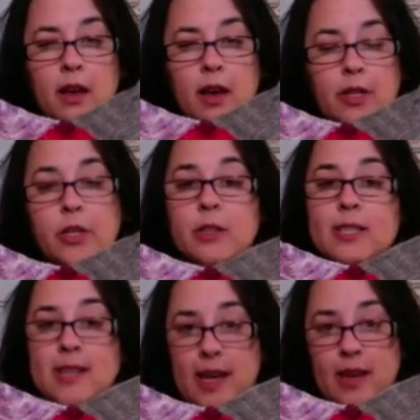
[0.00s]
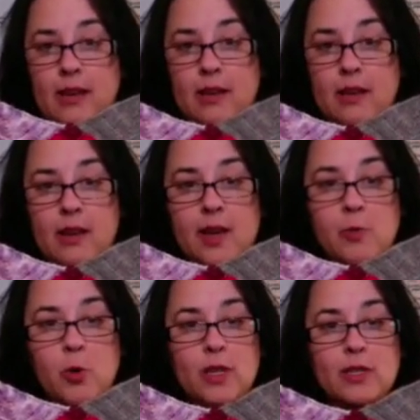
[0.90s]
on New Year's Day, I'm
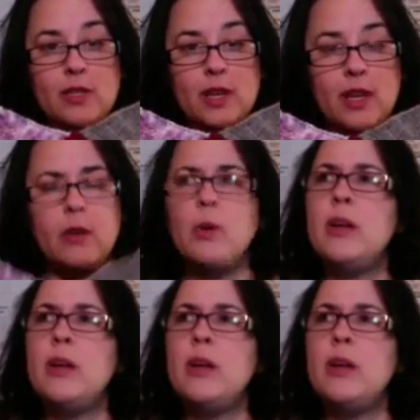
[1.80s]
going to take,